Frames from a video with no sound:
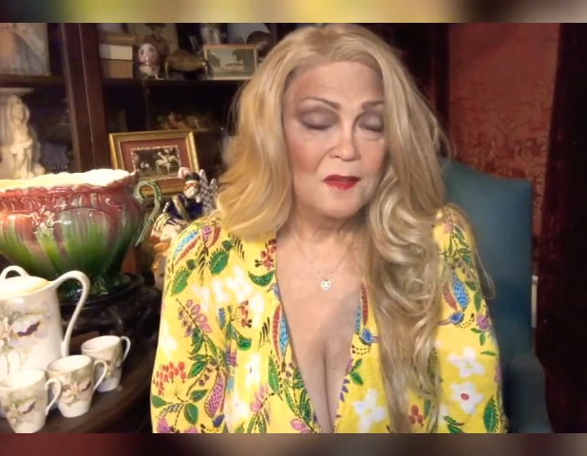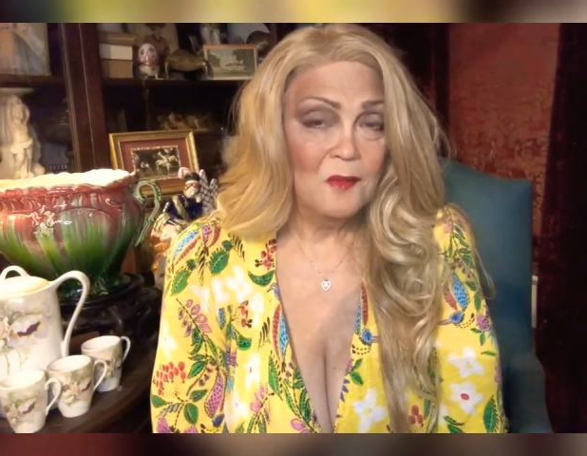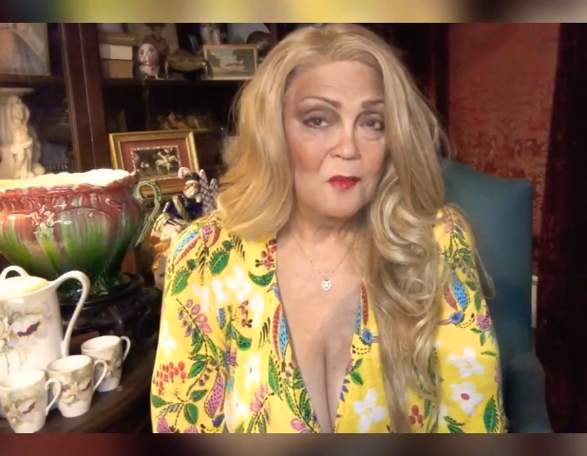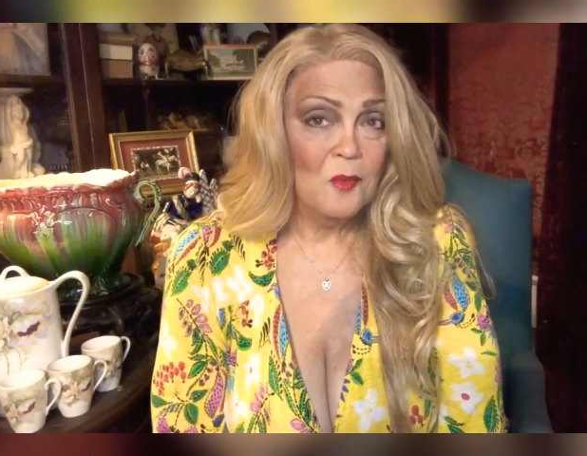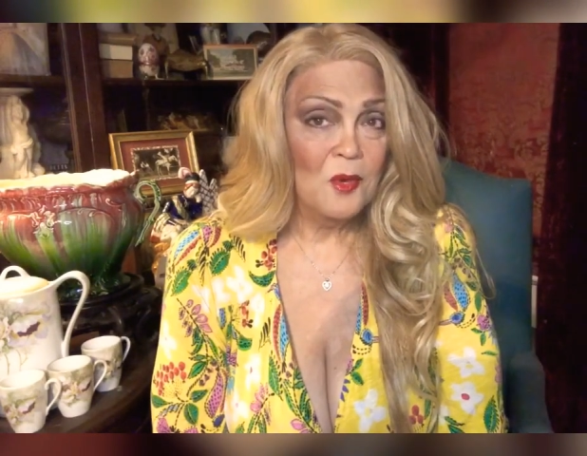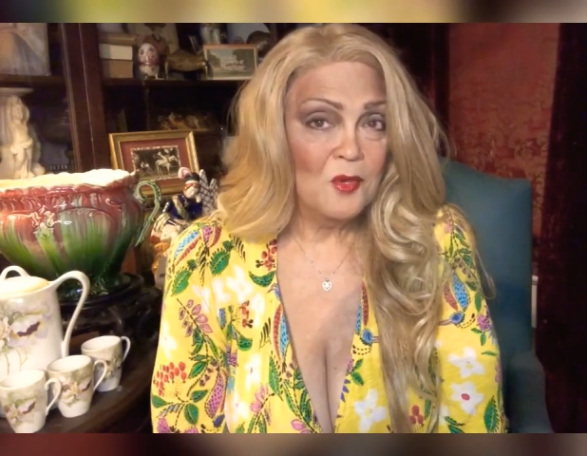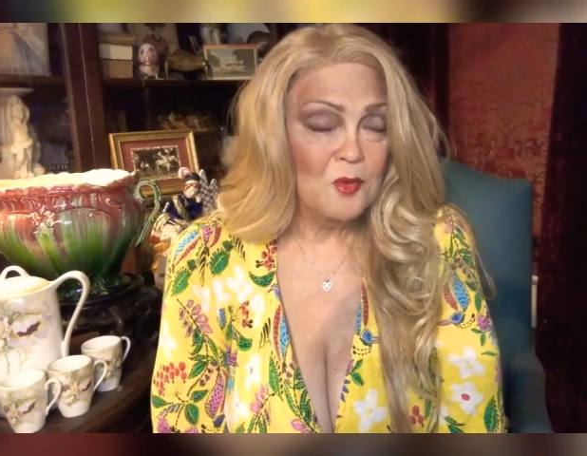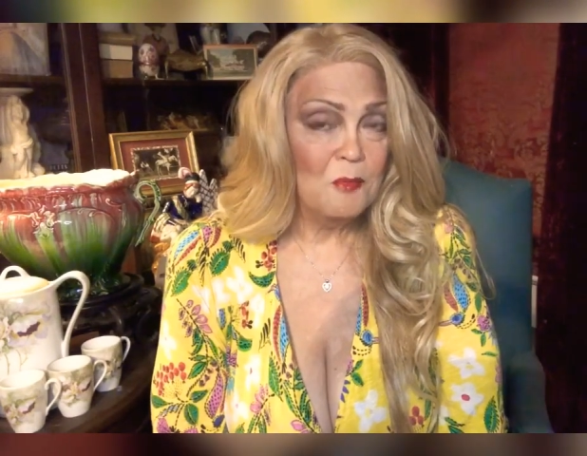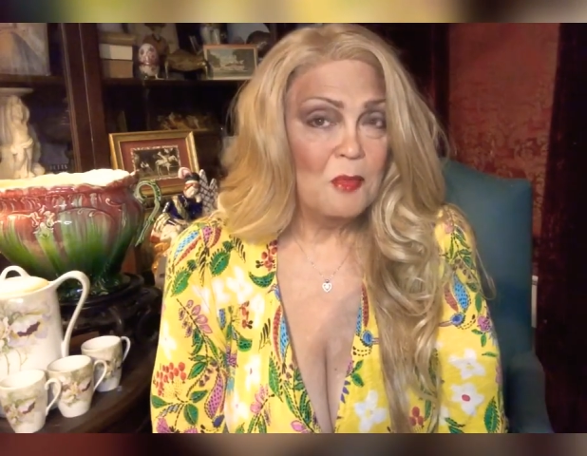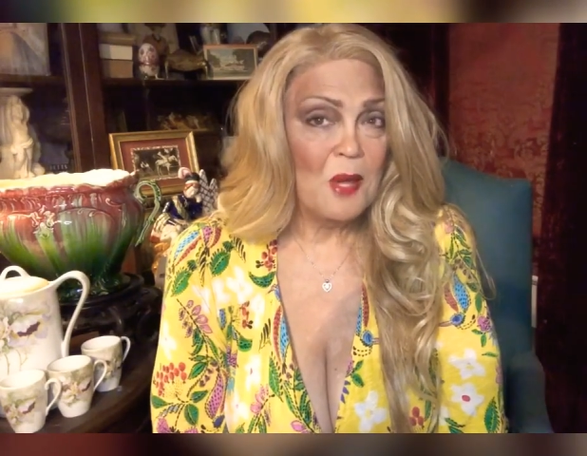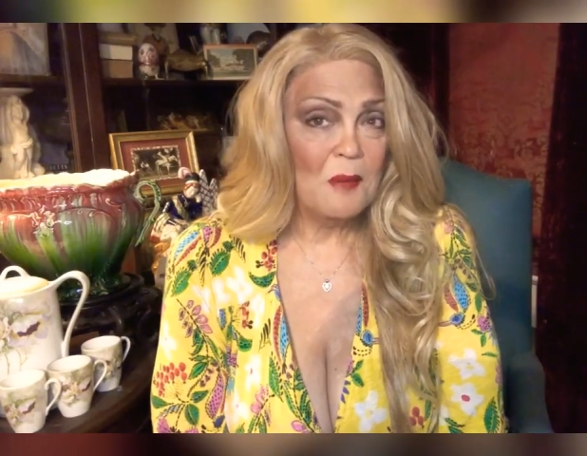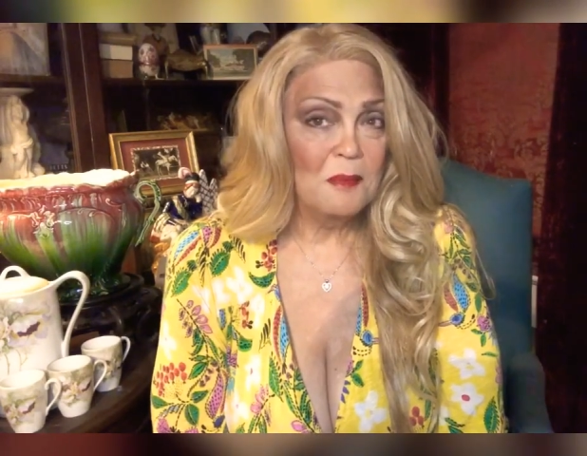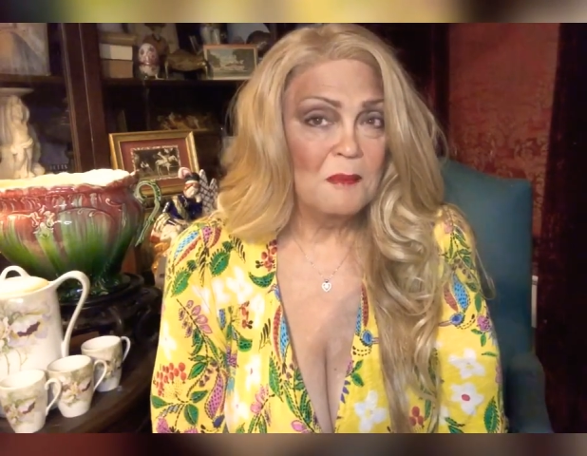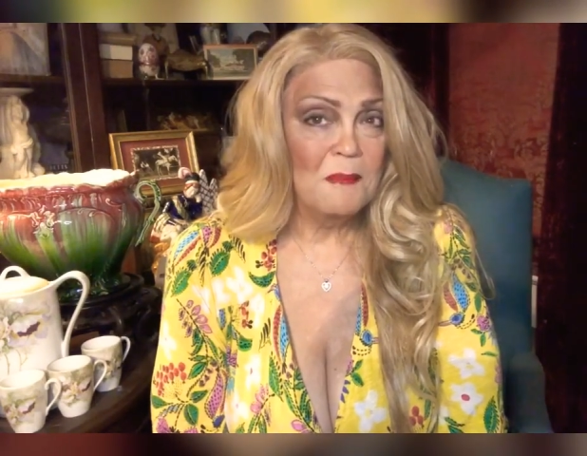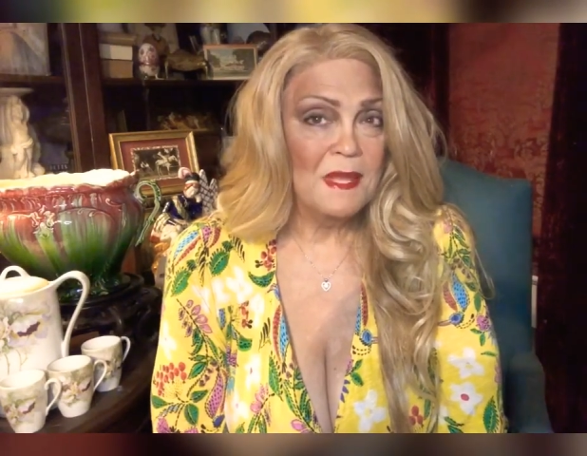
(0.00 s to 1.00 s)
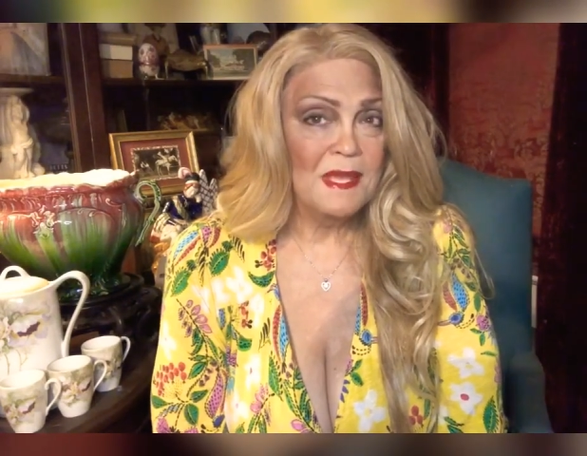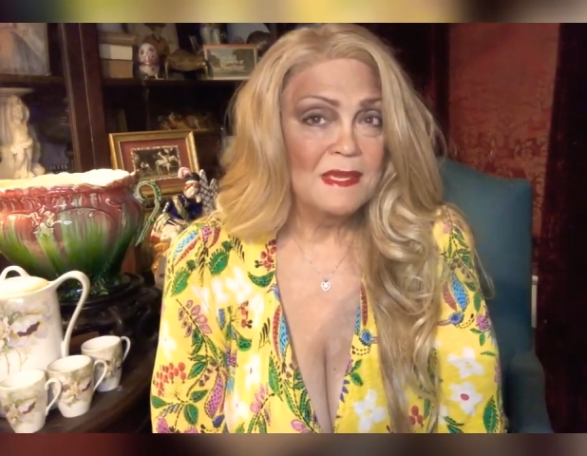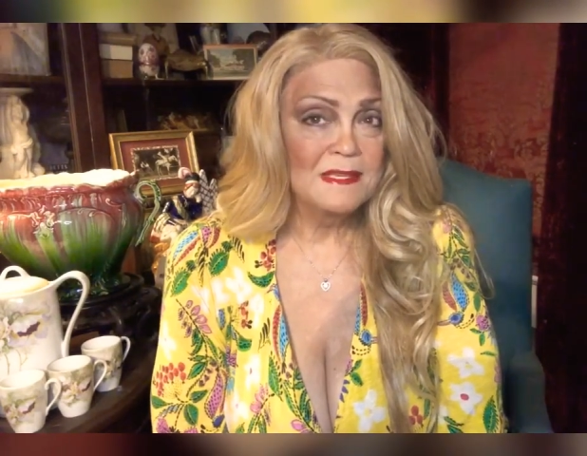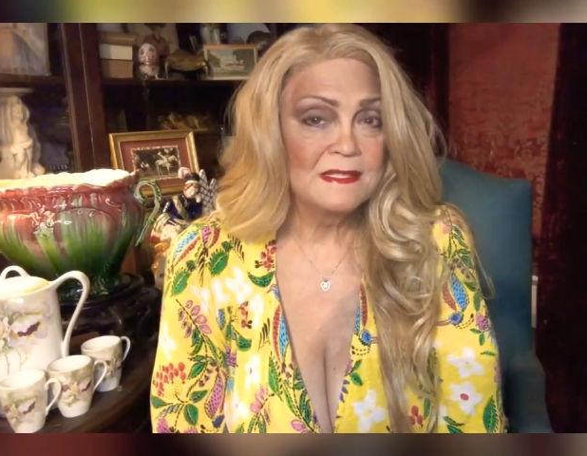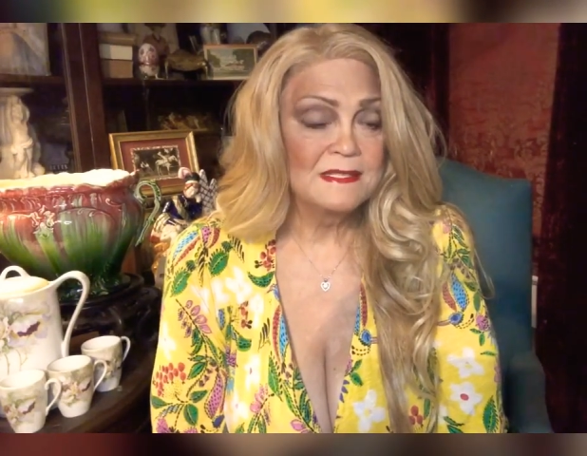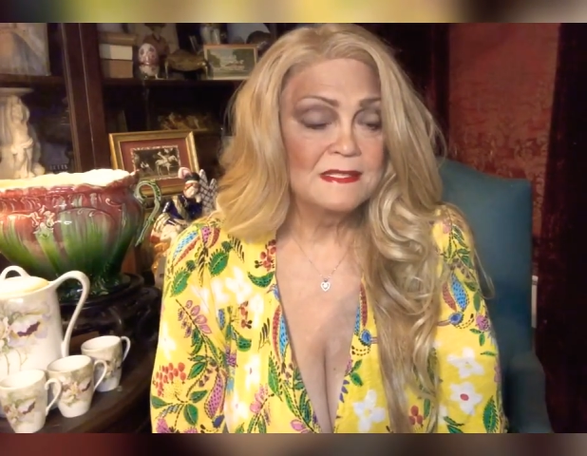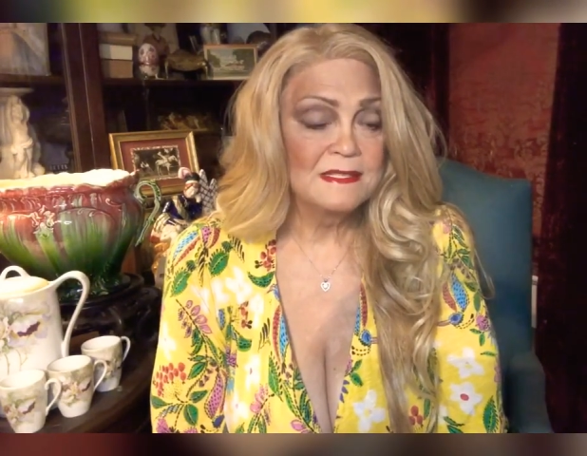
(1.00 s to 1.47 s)
what your problem
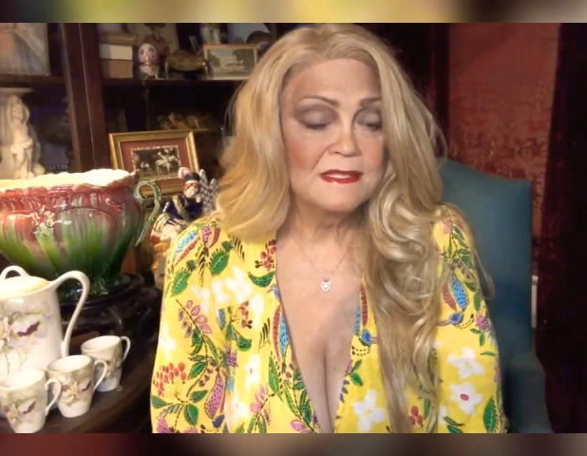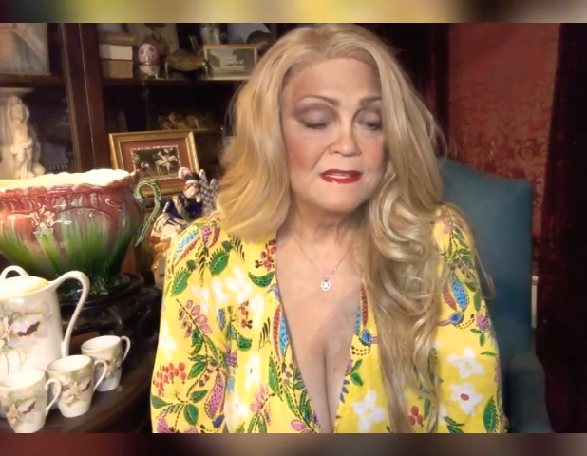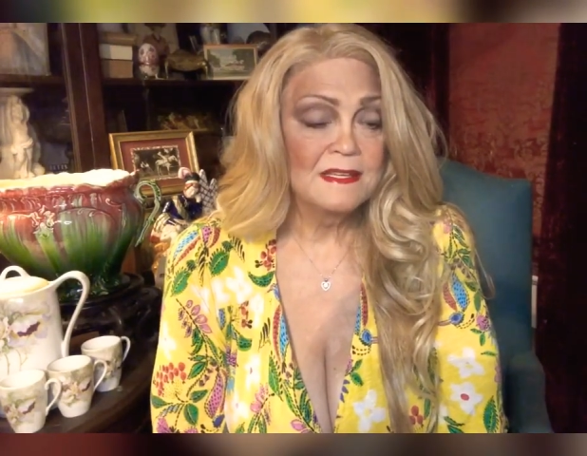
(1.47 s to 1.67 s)
is